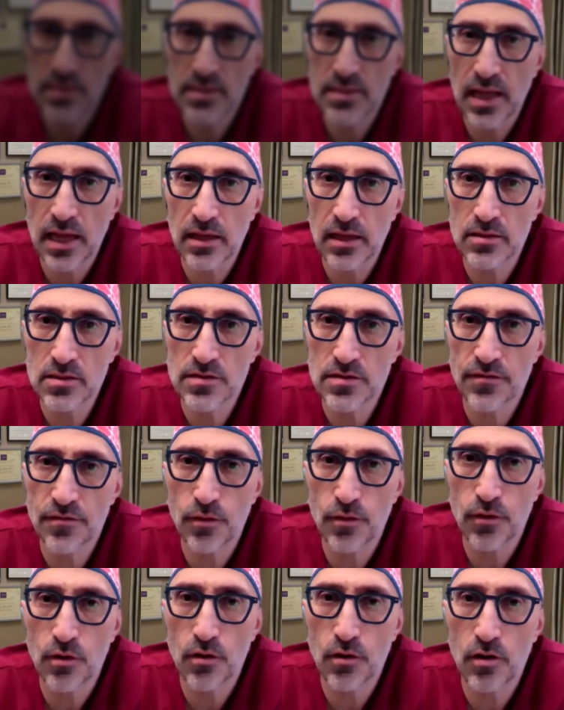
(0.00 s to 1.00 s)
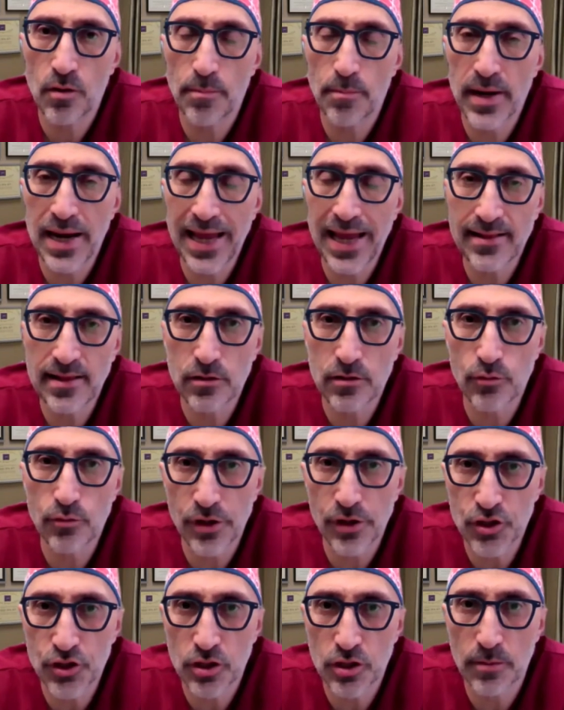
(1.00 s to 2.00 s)
stands for
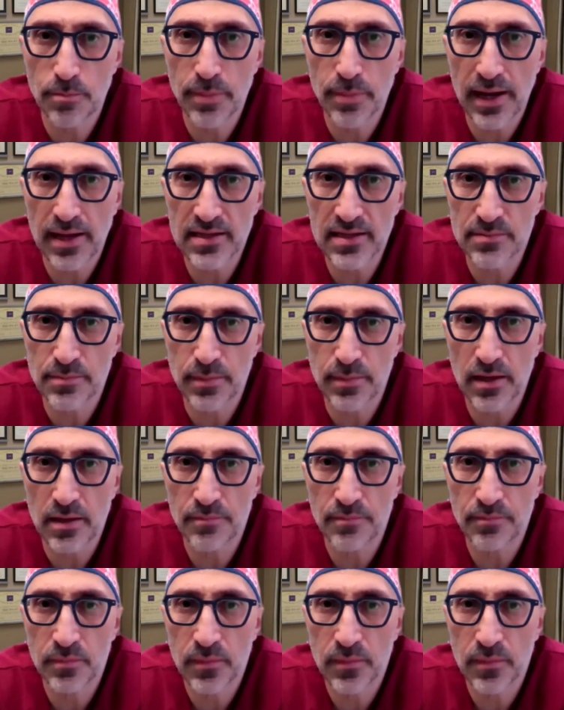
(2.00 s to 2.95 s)
platelet-rich plasma.